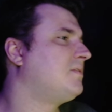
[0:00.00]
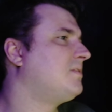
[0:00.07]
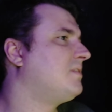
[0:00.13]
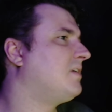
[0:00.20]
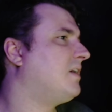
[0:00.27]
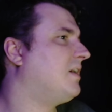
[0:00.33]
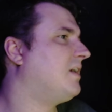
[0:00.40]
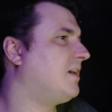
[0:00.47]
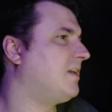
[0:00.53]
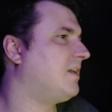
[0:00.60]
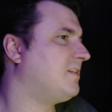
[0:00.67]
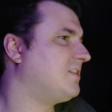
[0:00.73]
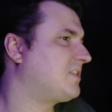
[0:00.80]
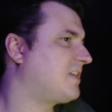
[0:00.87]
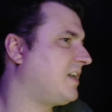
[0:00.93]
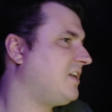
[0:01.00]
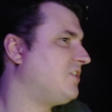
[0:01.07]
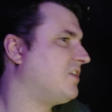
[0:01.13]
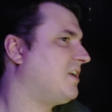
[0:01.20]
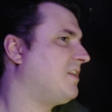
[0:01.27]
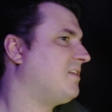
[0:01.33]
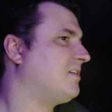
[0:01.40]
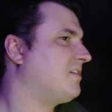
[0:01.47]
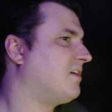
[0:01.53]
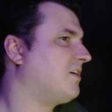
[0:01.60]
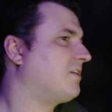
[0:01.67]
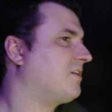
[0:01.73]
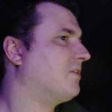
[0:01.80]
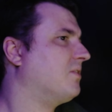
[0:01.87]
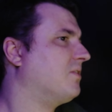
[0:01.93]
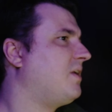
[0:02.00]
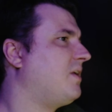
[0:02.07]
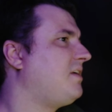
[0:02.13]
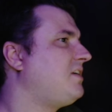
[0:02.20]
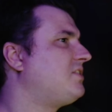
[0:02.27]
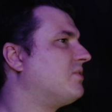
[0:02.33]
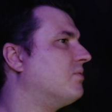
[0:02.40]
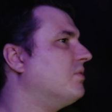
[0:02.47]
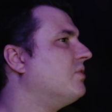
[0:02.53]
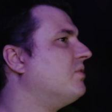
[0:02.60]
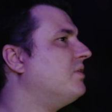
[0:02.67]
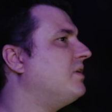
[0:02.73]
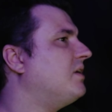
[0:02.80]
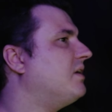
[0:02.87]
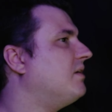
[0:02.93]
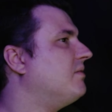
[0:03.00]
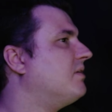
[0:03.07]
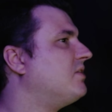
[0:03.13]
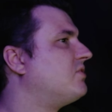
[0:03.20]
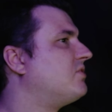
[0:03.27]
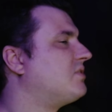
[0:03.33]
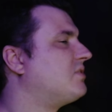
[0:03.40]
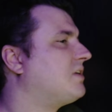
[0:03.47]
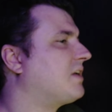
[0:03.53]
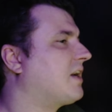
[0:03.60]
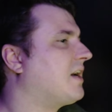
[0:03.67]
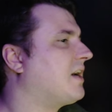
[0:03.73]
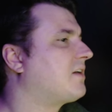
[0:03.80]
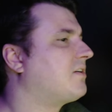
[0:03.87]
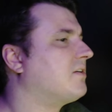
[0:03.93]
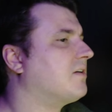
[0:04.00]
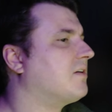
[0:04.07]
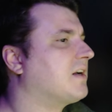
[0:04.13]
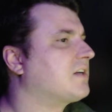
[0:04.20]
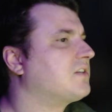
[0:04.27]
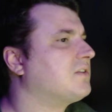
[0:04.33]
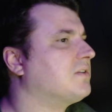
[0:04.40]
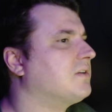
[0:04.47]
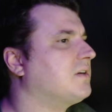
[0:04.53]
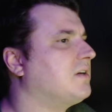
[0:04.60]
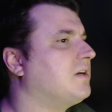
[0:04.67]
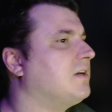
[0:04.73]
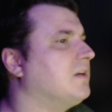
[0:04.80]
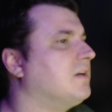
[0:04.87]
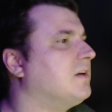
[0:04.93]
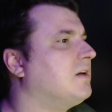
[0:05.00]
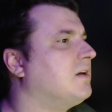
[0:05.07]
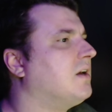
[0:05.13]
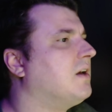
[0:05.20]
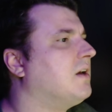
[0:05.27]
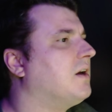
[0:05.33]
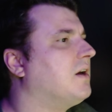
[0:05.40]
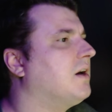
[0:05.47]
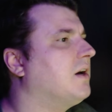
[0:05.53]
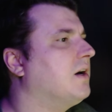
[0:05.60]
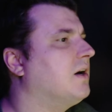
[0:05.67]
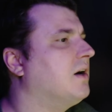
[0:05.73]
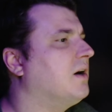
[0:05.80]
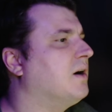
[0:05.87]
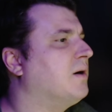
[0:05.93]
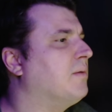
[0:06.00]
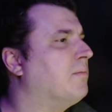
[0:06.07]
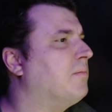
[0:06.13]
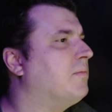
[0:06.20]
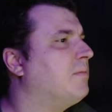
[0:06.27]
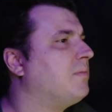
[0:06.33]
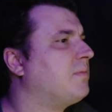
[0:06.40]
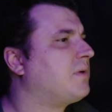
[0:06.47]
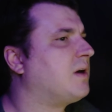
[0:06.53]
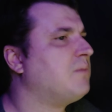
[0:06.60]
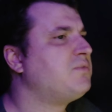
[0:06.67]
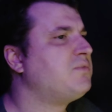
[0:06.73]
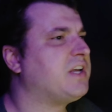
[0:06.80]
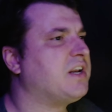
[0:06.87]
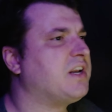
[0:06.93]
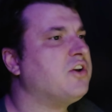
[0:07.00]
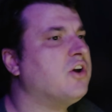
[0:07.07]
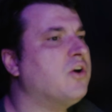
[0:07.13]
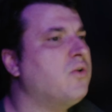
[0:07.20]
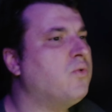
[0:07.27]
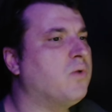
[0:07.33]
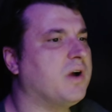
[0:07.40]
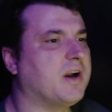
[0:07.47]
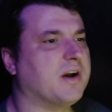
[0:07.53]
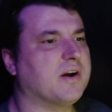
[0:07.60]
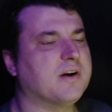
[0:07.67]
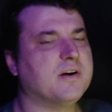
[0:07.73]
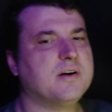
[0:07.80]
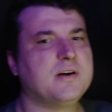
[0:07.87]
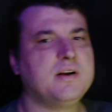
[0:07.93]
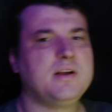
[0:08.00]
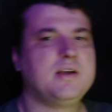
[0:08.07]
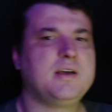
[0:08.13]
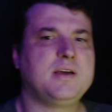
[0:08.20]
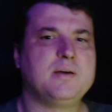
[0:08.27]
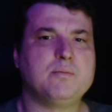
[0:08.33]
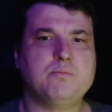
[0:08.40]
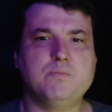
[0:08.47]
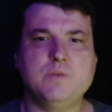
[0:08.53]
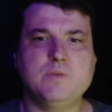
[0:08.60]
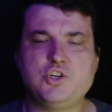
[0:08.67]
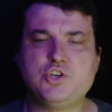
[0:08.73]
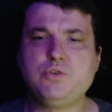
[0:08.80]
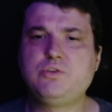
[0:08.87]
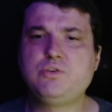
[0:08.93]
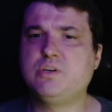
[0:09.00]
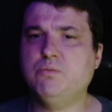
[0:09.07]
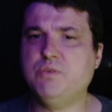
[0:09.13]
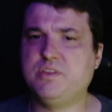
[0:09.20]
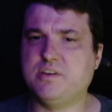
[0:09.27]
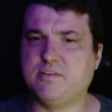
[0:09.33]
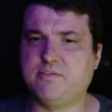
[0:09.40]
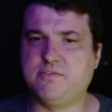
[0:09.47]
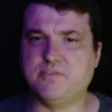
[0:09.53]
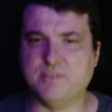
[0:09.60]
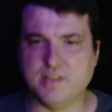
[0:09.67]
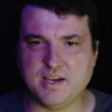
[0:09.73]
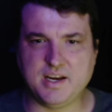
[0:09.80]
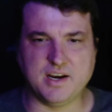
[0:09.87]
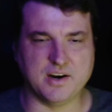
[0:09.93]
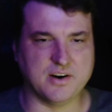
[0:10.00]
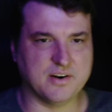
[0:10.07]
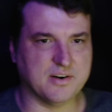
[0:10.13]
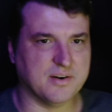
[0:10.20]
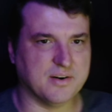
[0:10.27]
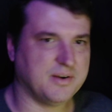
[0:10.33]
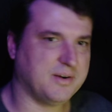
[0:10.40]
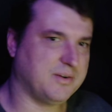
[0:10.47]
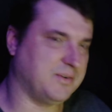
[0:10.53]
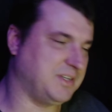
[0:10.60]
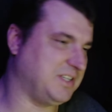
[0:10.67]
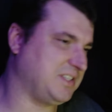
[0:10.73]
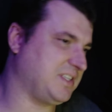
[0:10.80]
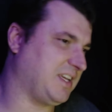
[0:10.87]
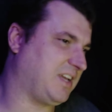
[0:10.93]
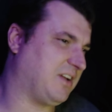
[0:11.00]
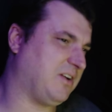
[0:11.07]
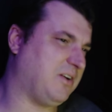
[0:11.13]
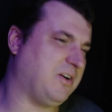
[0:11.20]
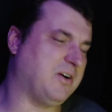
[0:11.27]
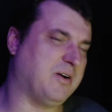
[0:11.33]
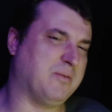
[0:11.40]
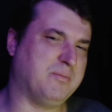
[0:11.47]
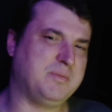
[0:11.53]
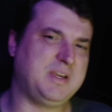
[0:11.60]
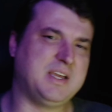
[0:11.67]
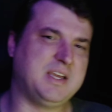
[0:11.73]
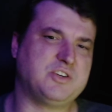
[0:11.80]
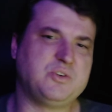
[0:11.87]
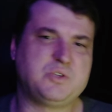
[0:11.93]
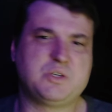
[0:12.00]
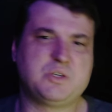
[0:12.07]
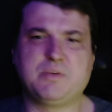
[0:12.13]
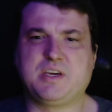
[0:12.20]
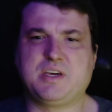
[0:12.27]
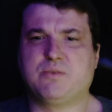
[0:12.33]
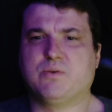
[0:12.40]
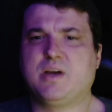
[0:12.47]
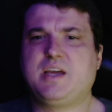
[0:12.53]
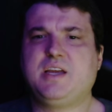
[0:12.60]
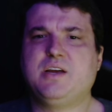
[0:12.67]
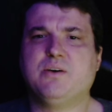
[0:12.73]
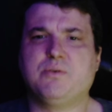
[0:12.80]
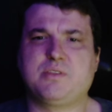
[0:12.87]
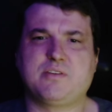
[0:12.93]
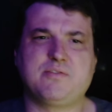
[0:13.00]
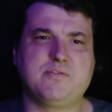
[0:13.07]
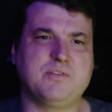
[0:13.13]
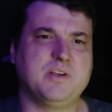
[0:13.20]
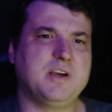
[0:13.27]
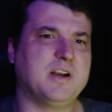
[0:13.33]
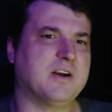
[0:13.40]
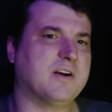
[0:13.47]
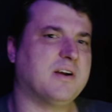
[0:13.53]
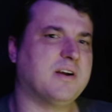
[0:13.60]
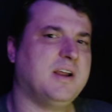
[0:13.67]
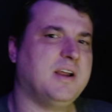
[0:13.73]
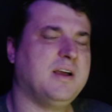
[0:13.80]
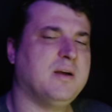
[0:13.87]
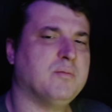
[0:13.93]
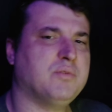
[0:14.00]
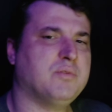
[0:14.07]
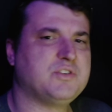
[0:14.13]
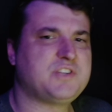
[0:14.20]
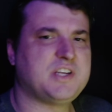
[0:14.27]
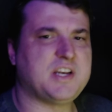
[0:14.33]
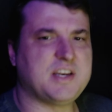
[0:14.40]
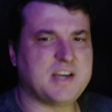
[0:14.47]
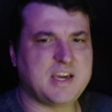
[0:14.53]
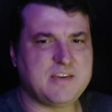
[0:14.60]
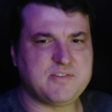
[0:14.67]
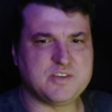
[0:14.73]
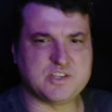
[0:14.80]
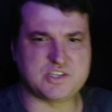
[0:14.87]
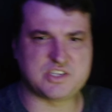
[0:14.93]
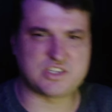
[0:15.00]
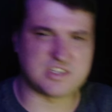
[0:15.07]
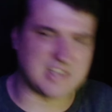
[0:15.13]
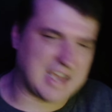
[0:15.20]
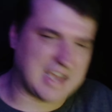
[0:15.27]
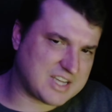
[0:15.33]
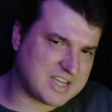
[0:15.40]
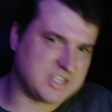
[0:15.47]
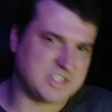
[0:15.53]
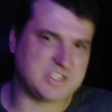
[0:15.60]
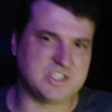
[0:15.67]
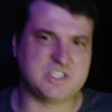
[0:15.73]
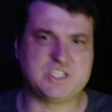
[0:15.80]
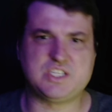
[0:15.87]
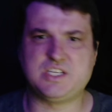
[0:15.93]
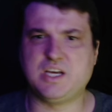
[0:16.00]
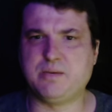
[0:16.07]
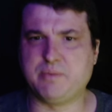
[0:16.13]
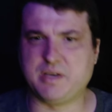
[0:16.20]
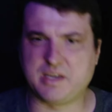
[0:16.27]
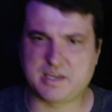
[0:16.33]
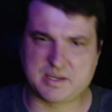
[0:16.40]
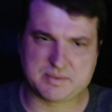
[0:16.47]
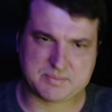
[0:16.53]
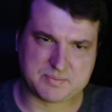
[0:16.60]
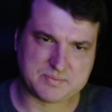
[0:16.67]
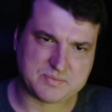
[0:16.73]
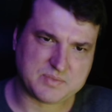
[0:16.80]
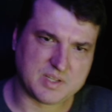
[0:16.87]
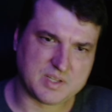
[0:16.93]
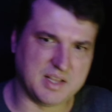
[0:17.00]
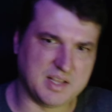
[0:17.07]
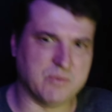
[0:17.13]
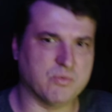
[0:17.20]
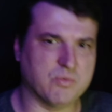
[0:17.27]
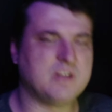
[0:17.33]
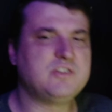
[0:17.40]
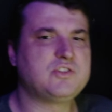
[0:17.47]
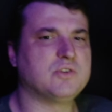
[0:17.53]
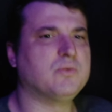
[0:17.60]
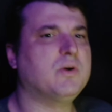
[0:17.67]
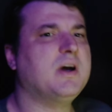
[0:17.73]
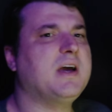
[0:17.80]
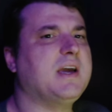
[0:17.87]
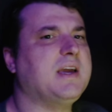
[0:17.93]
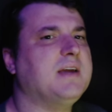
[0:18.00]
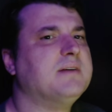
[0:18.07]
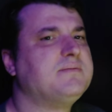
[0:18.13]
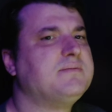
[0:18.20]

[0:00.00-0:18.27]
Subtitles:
this guy Jonathan Tucker, who I think is a really interesting actor, actually, comes out of nowhere, shoots him with a flare, which is like, oh man, shoots him like right here with a flare, pulls out a knife and just slashes his stomach, and then runs away.